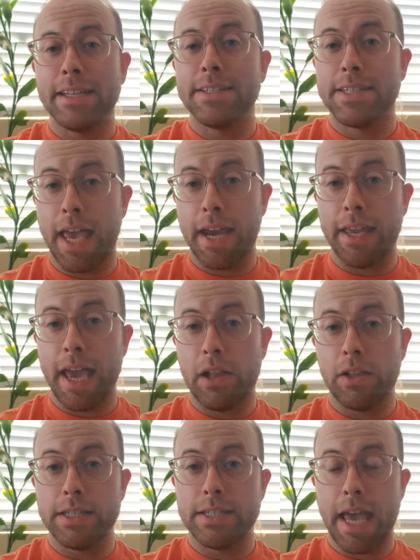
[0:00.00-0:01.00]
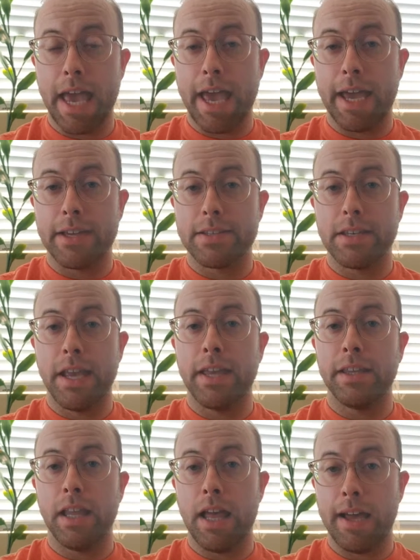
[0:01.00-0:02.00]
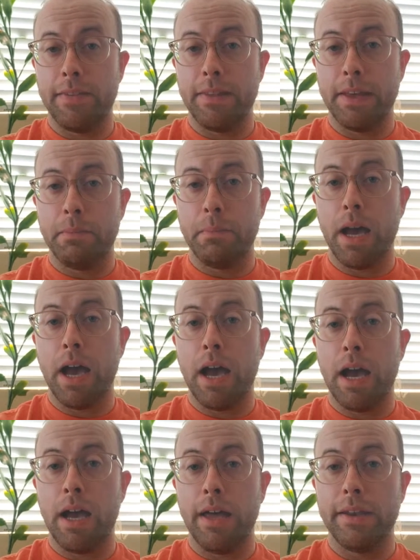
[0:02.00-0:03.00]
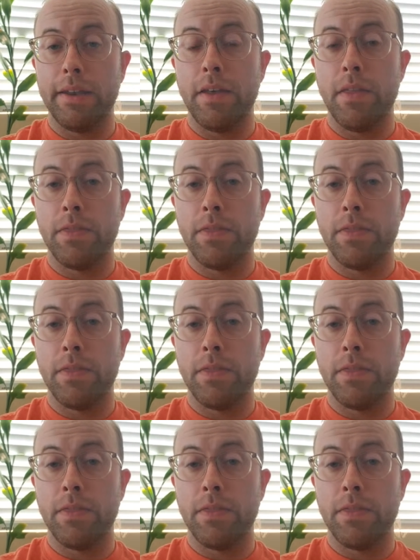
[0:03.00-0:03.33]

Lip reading: 10-gallon tanks and line them on